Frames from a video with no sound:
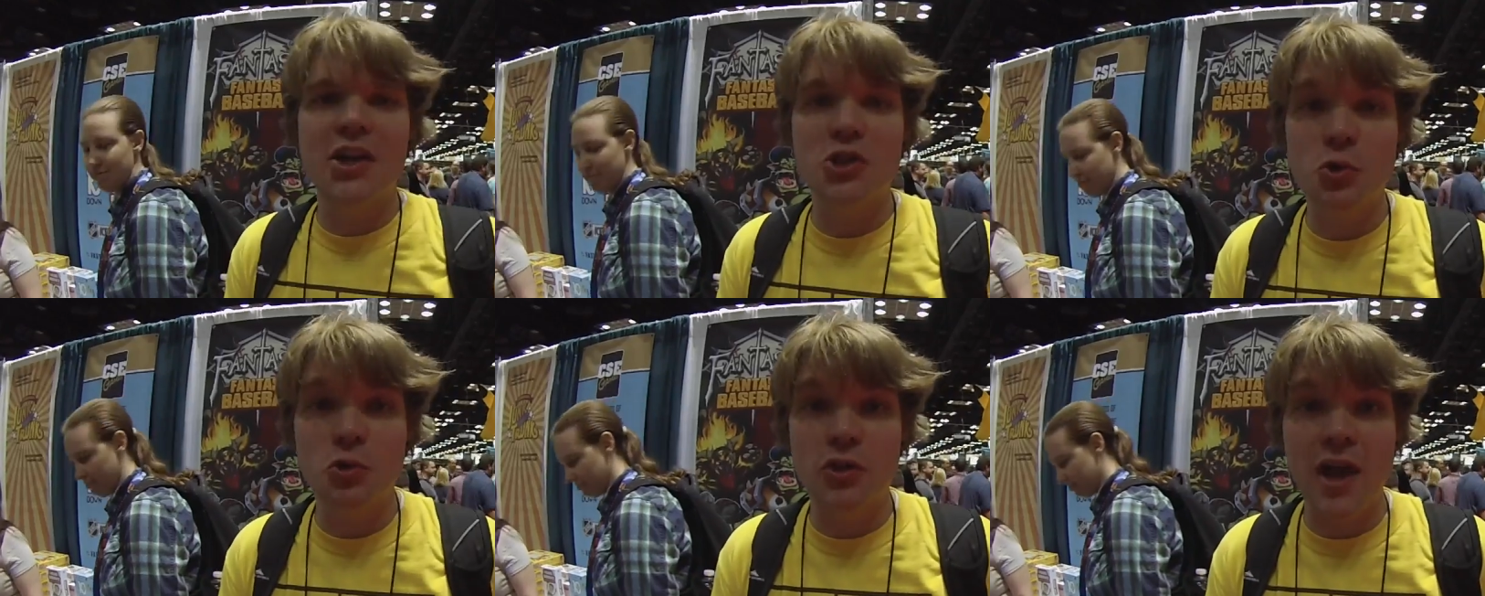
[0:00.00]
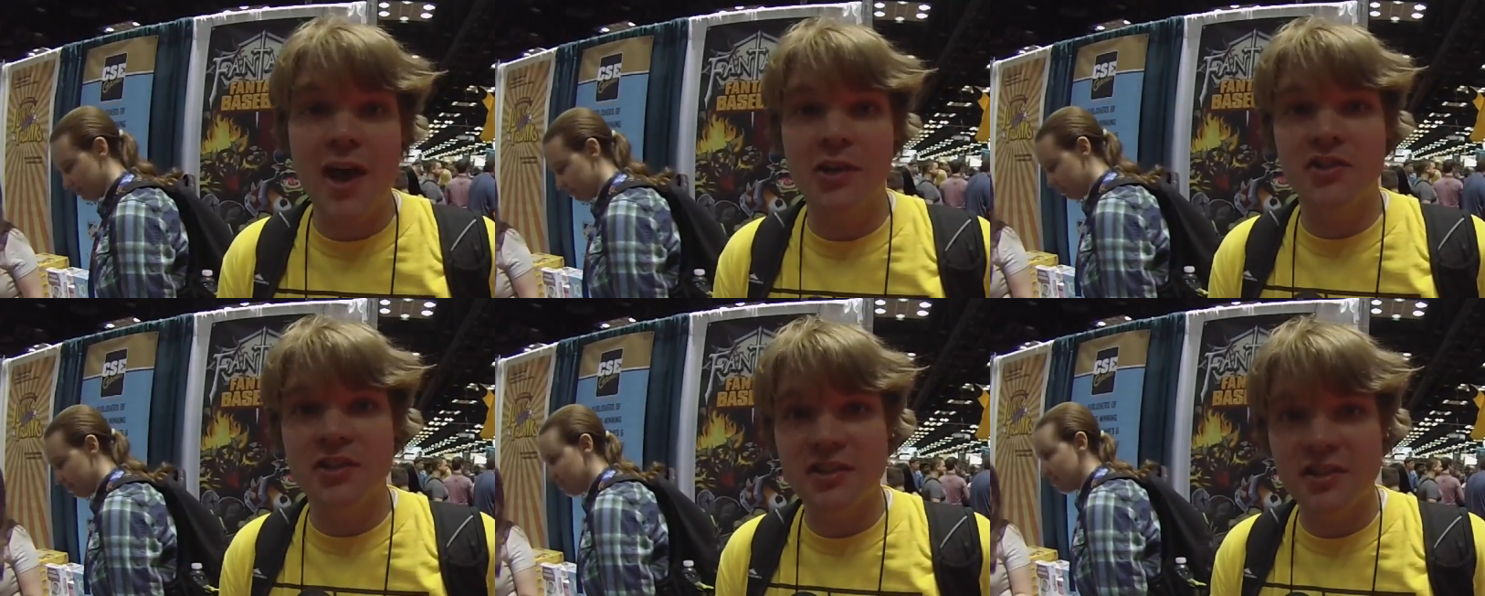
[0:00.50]

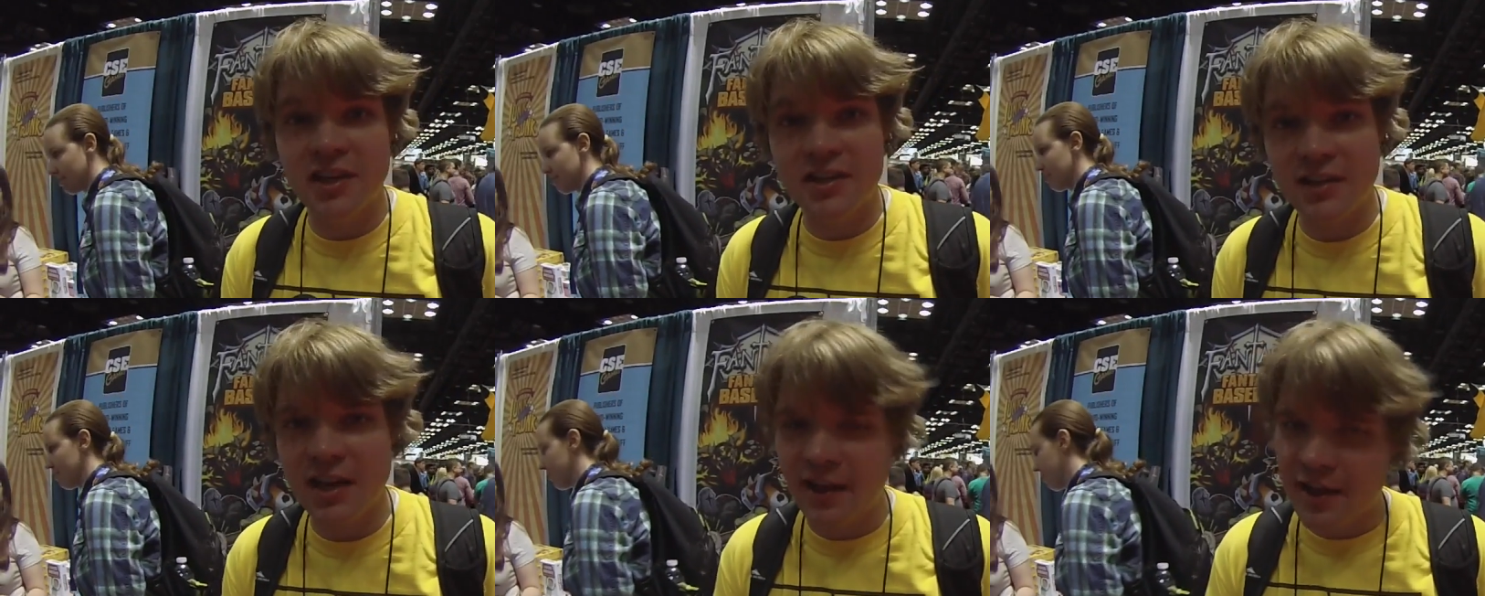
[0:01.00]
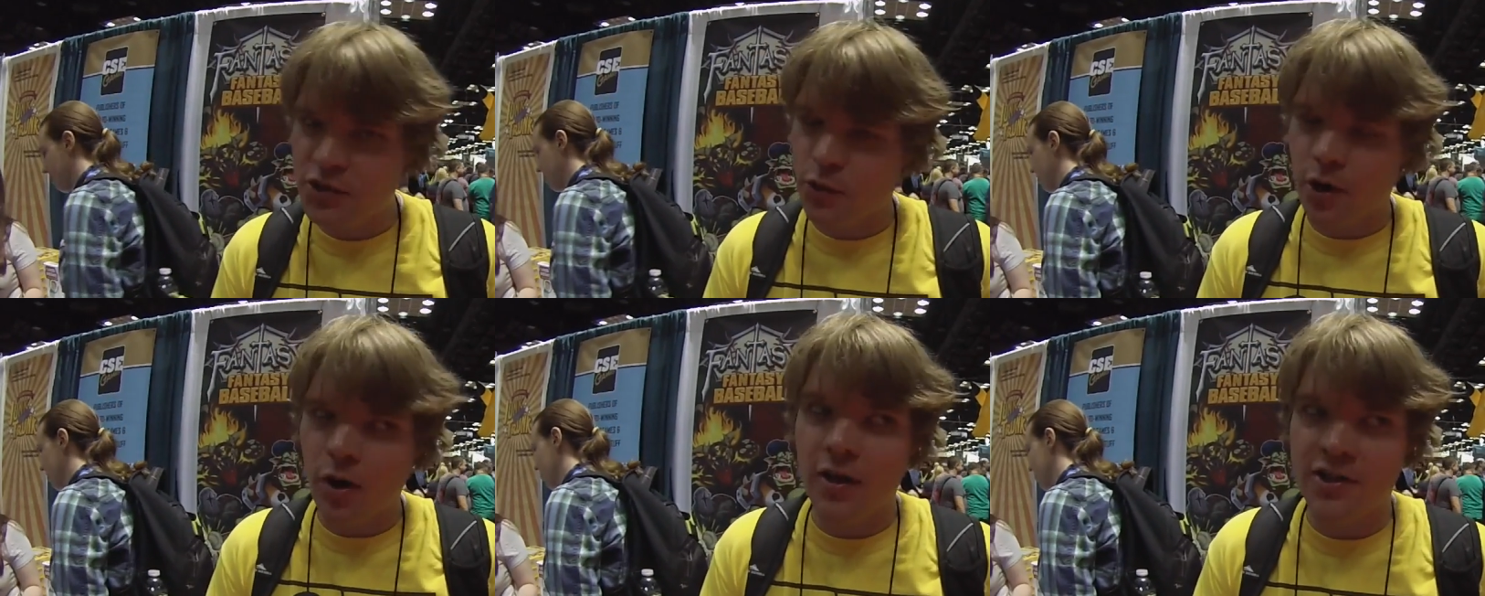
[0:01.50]
Speaker 1: 2016. Thanks to
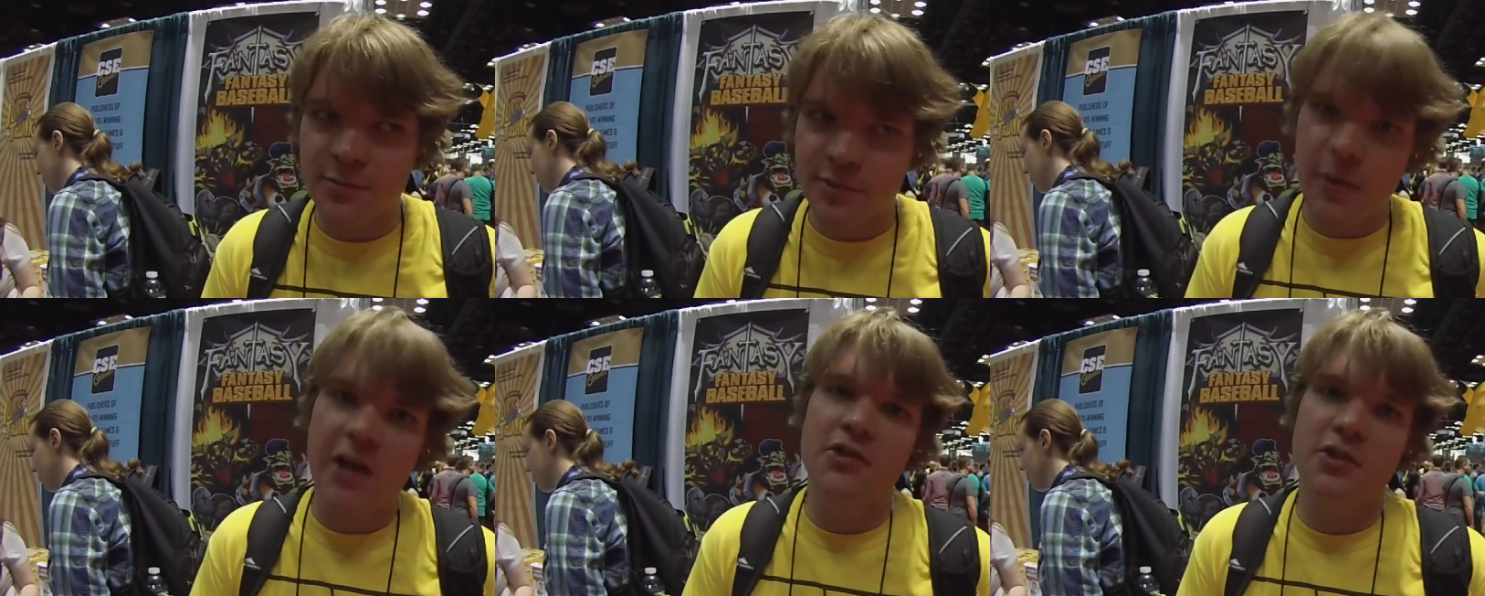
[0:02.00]
our awesome sponsors